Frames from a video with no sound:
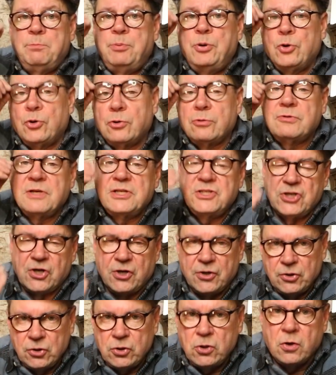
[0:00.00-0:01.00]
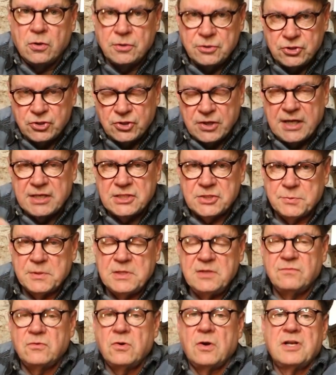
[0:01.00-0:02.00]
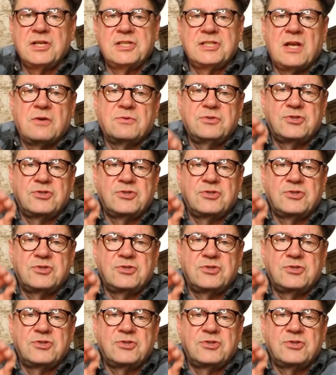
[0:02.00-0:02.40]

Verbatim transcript: poor return contracts where you've got to sell